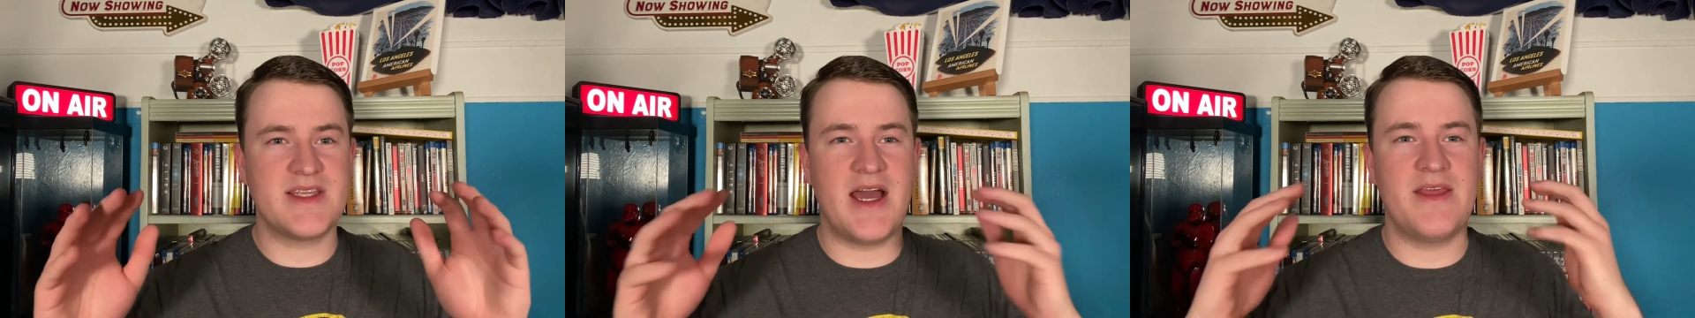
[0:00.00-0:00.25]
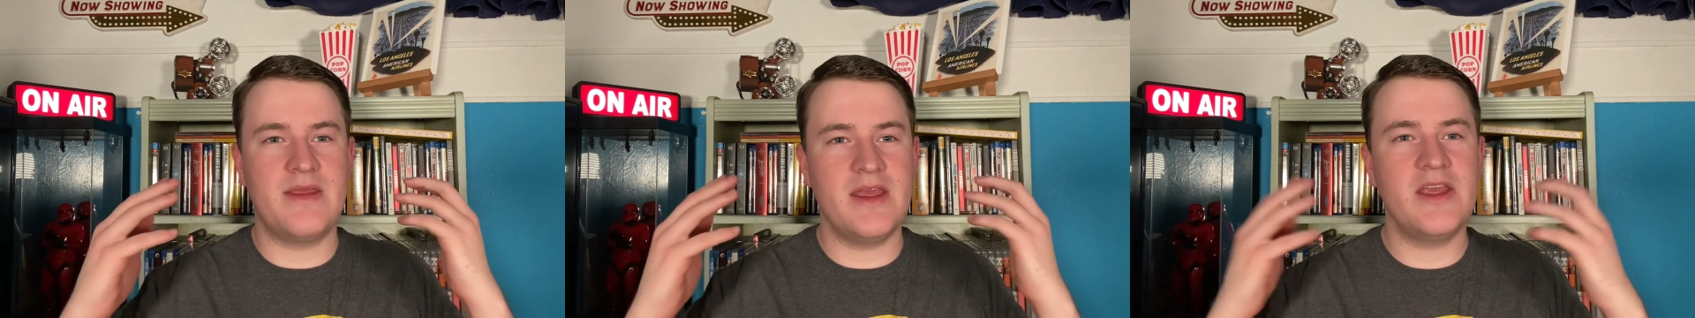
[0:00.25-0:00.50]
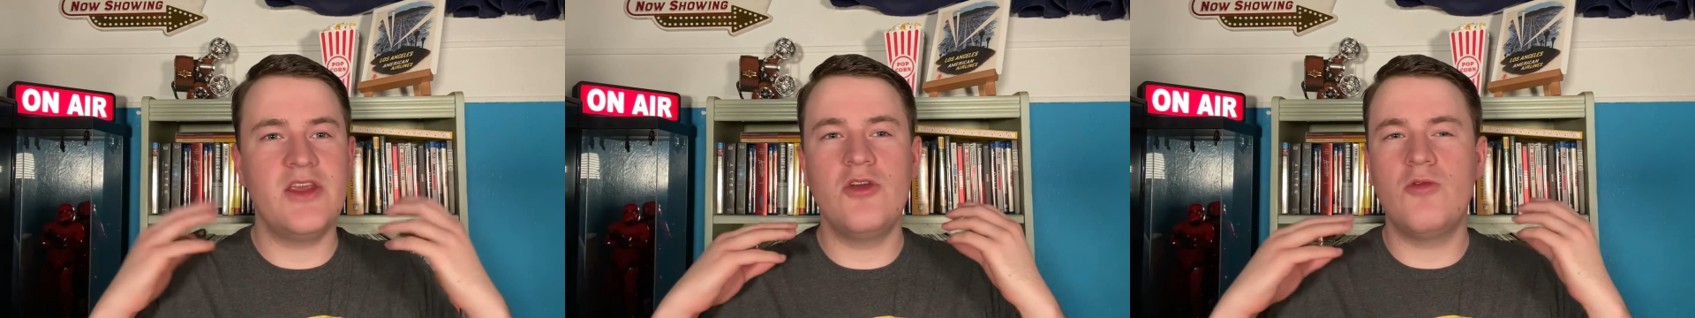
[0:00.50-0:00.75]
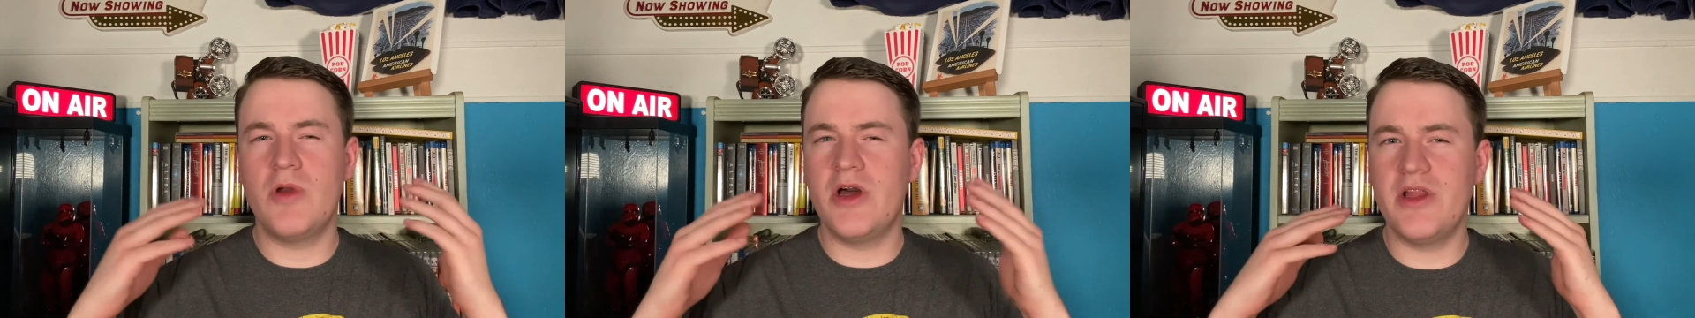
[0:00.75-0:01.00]
I think you
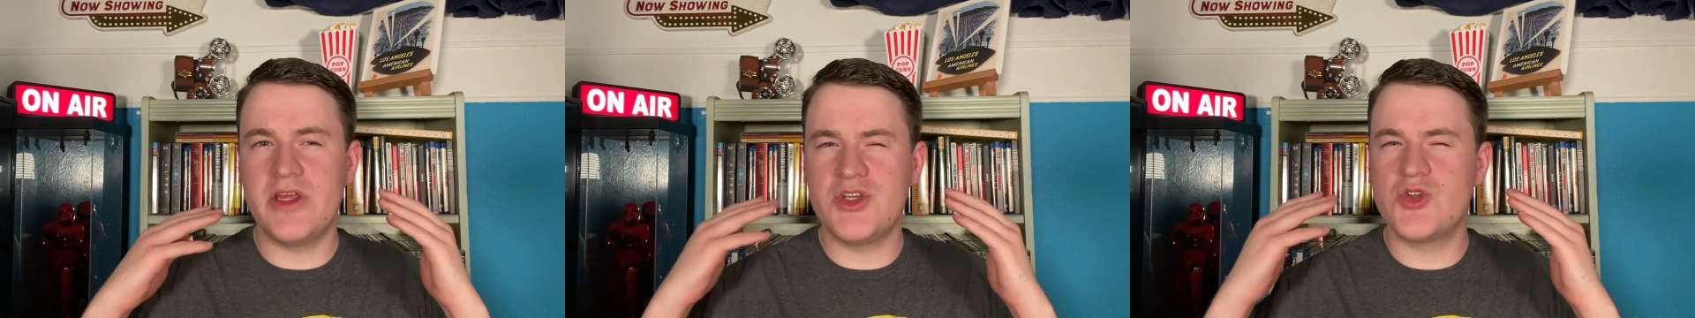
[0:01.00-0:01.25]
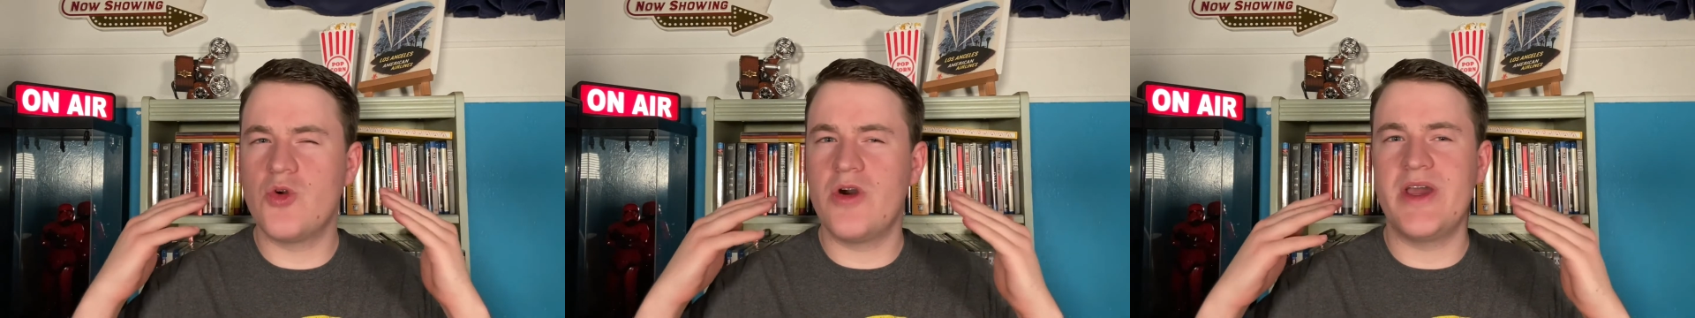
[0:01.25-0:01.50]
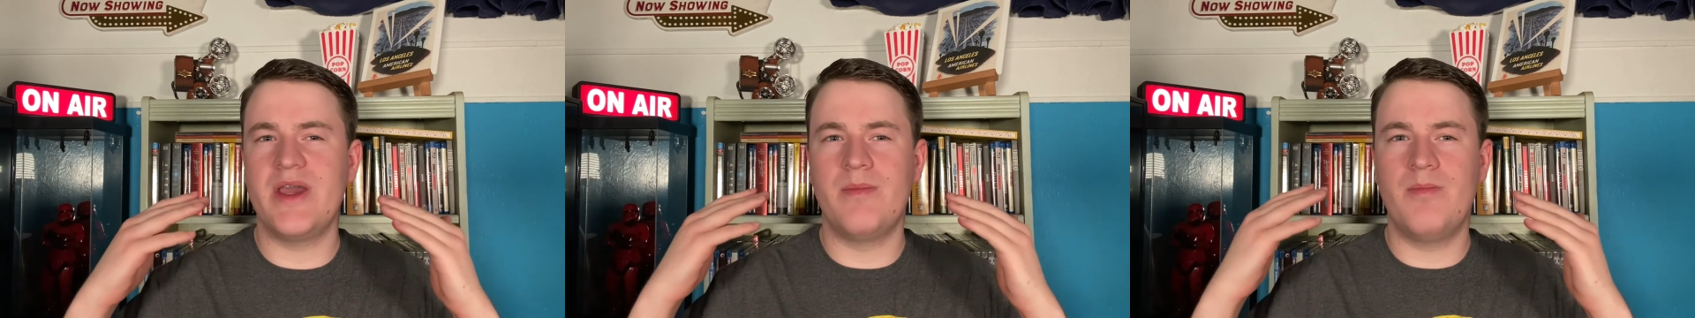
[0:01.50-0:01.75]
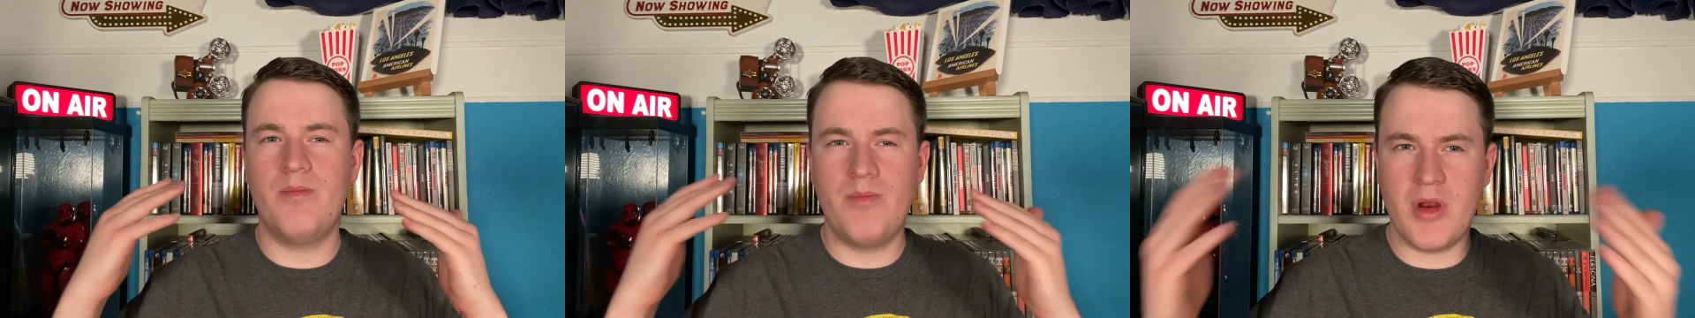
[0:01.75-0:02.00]
will enjoy
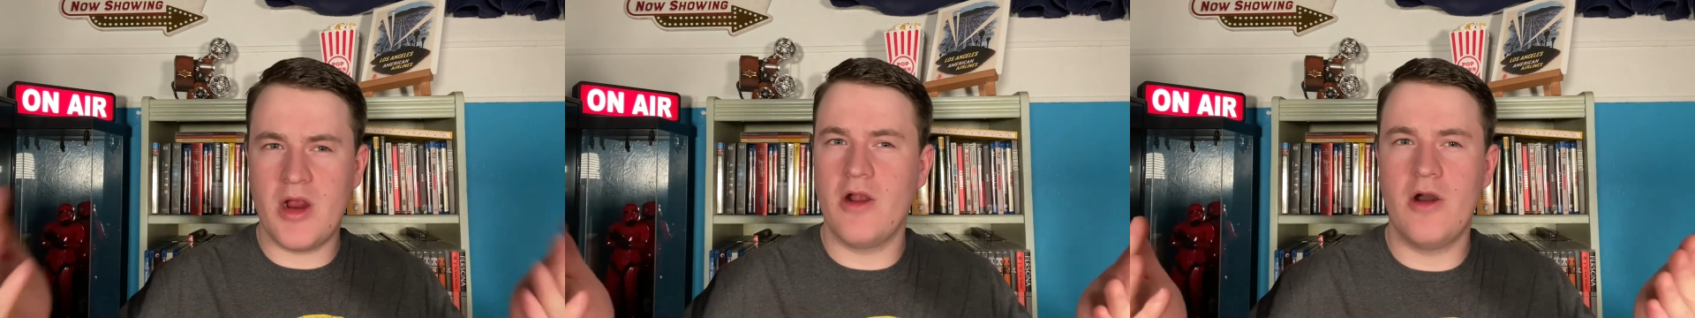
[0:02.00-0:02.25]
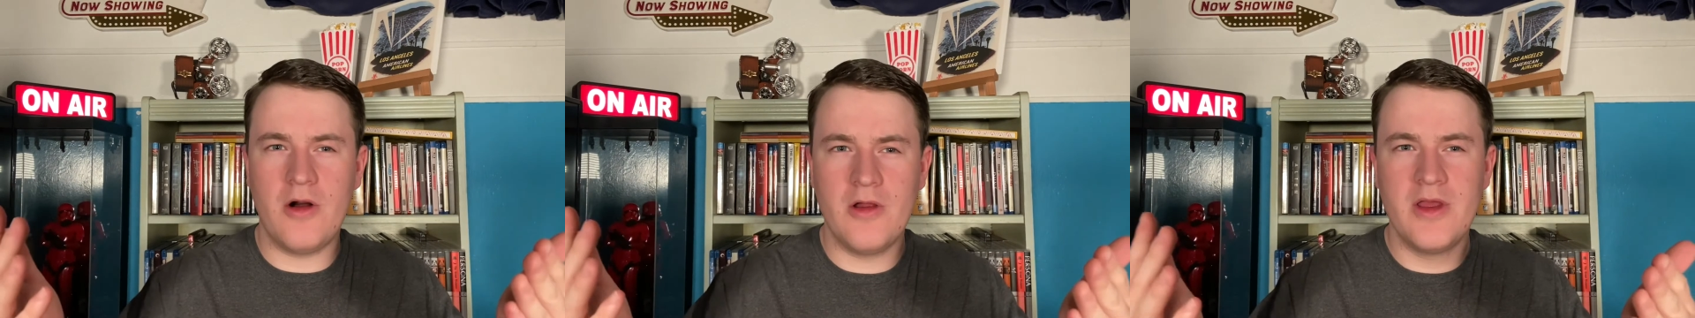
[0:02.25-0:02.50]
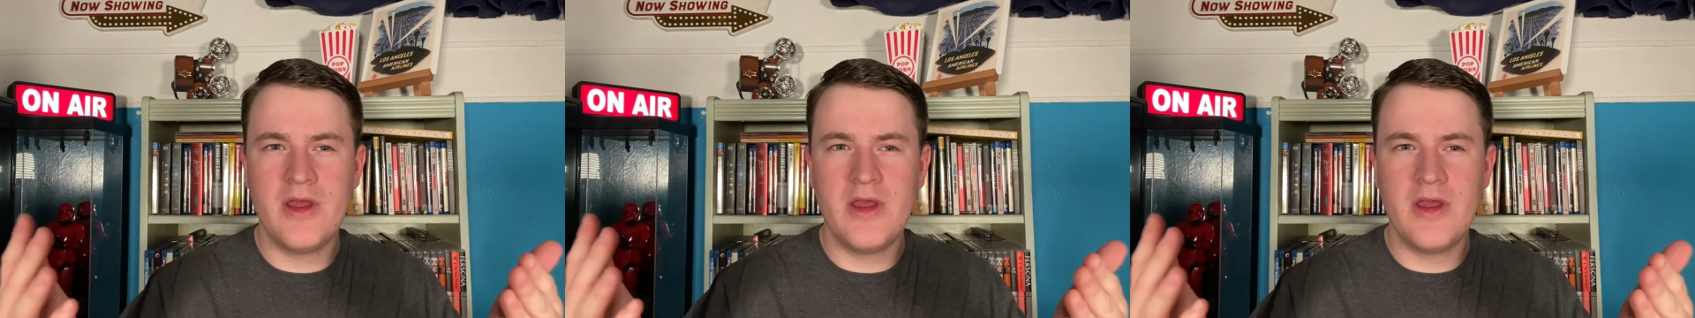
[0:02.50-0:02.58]
Pearl.